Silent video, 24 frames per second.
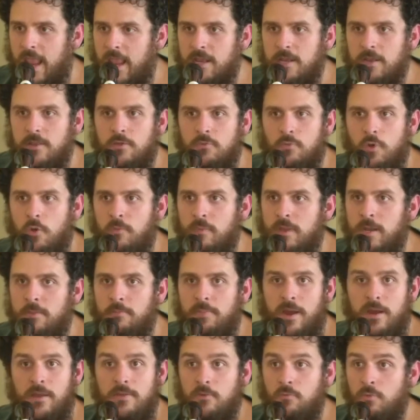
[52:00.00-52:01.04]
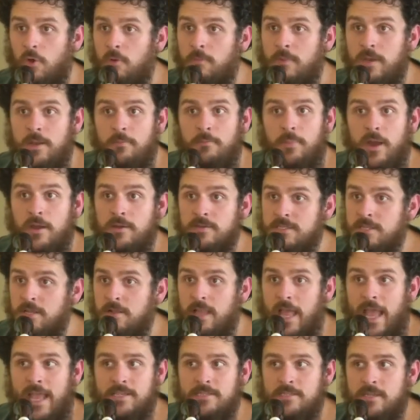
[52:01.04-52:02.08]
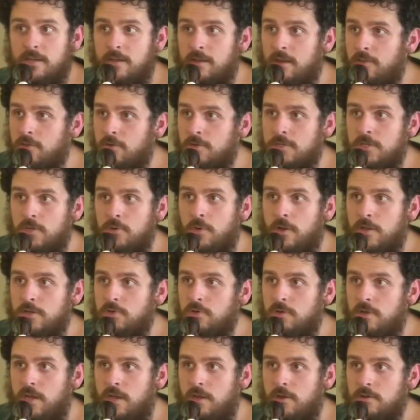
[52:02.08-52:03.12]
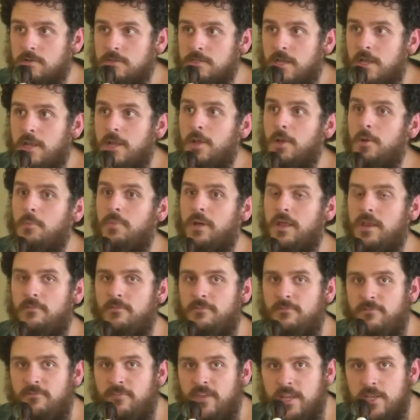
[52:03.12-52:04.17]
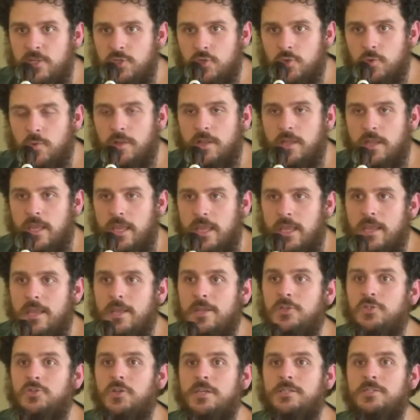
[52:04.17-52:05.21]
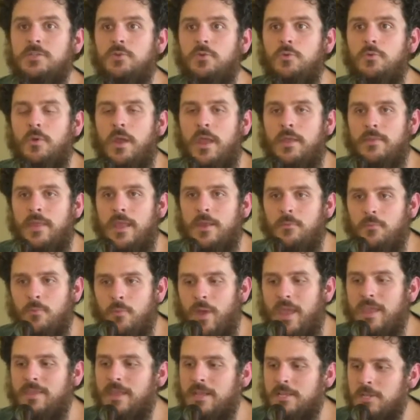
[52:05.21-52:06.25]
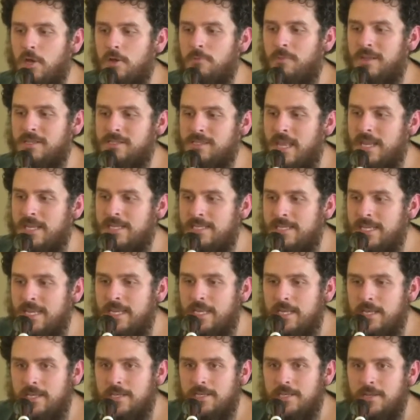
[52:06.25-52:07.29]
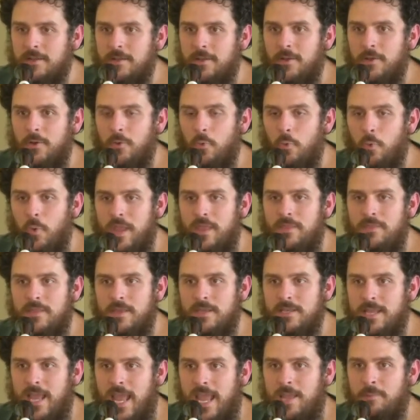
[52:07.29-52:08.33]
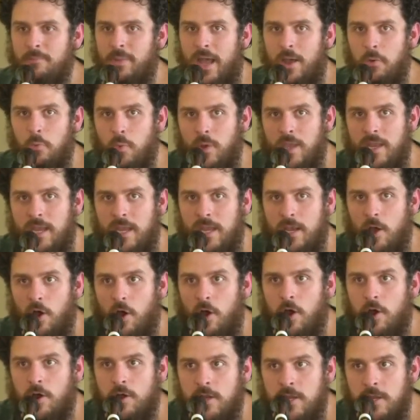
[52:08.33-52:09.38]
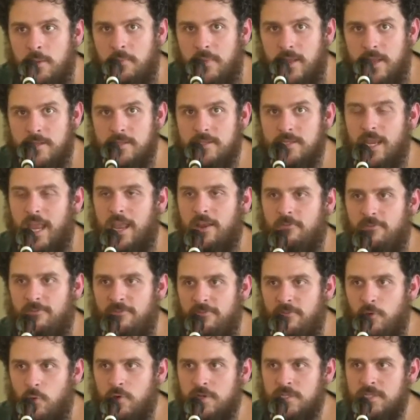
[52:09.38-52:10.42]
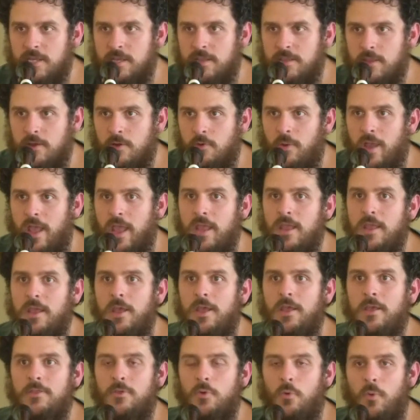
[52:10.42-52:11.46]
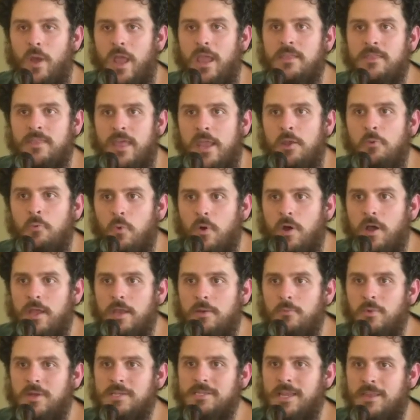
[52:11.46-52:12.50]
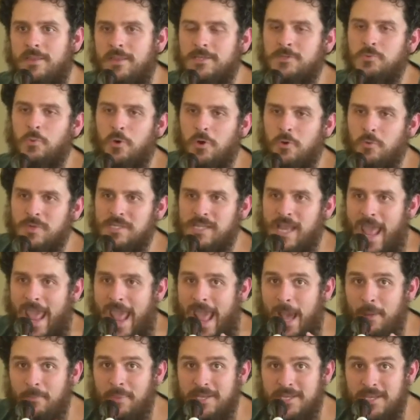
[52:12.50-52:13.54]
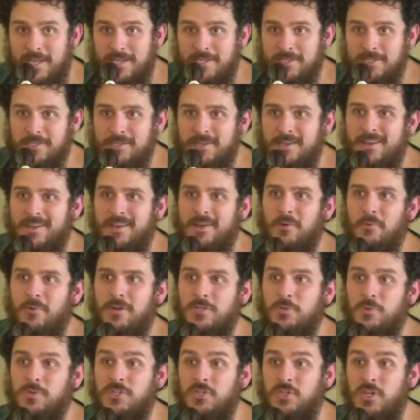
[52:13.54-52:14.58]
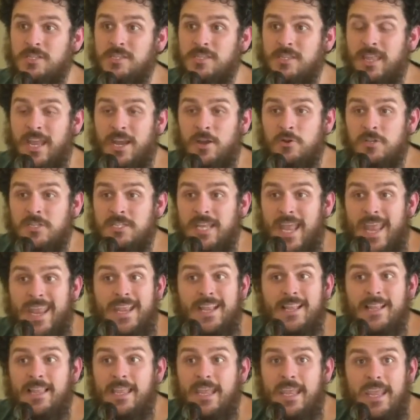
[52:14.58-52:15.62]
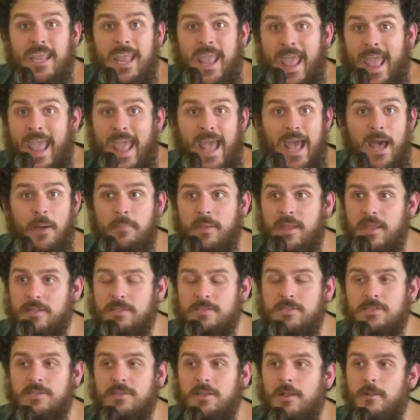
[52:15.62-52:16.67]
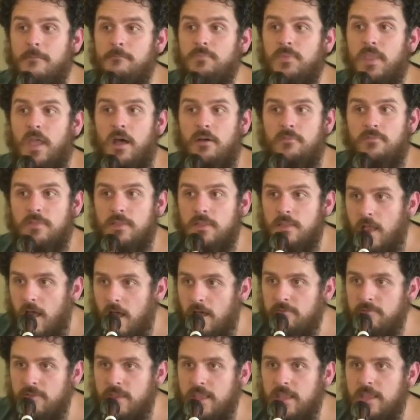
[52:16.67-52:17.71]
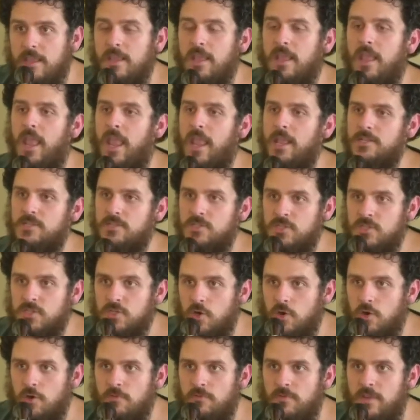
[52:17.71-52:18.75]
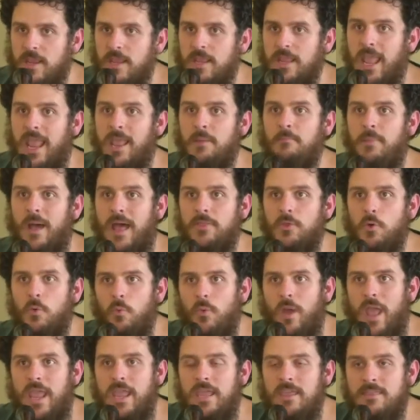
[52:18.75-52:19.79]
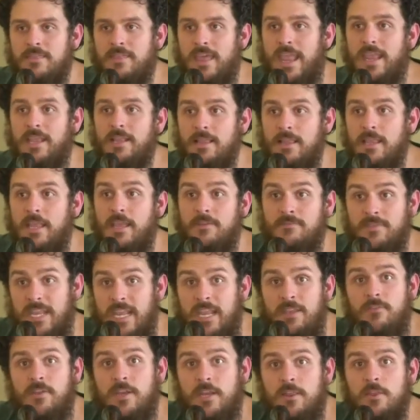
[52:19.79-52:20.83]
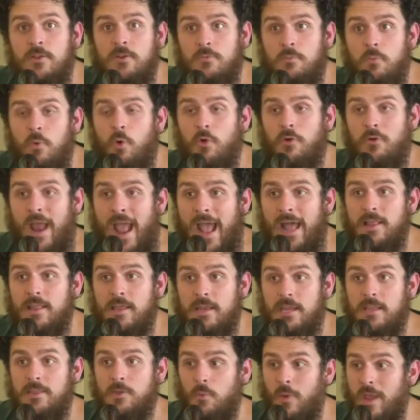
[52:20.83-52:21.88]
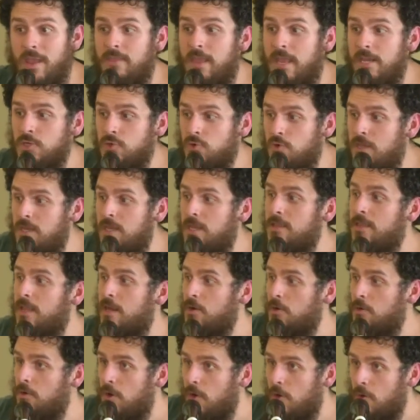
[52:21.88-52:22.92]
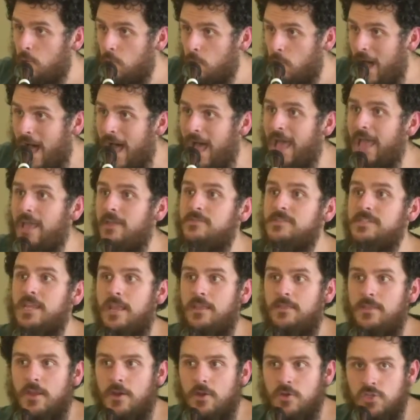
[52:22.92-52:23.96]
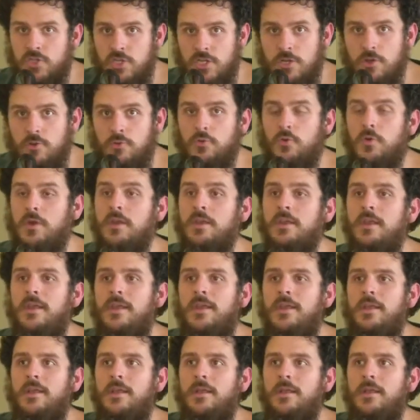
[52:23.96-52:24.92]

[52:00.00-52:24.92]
hand of the Roman Empire, and the Roman Empire still lasted another 200 years. But eventually, just through, and the way they talk about it is they didn't win the day by winning arguments and forcing their way. The way they won was, and this word was habitus, which was just their daily habits of loving and serving. And by the way they lived, even in their morality, the way they treated their wives and their children,